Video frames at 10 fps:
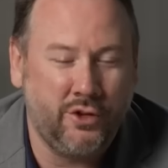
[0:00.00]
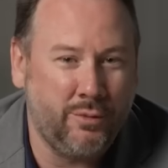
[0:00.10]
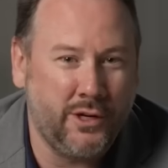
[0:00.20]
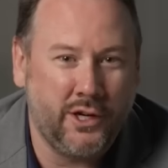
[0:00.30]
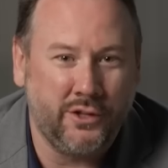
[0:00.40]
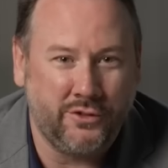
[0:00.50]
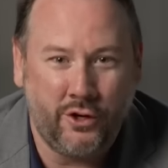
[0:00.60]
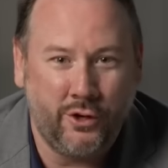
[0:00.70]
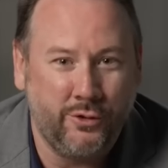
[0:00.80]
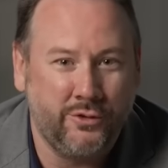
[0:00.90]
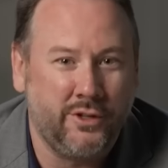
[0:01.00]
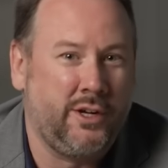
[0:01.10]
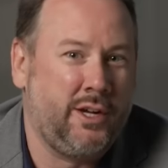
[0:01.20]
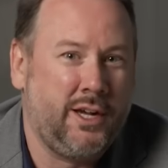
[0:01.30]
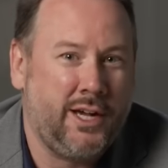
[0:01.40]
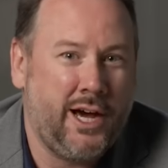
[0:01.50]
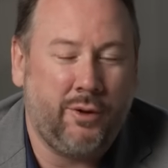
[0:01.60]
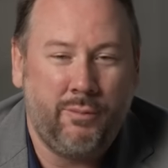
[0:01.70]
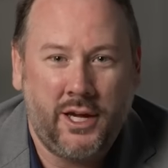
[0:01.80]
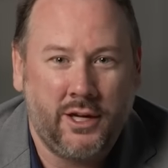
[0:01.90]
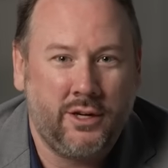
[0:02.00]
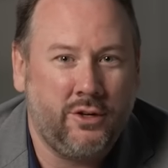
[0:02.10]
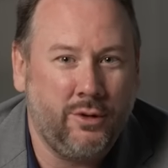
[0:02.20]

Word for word: Nobody else knows how to make it,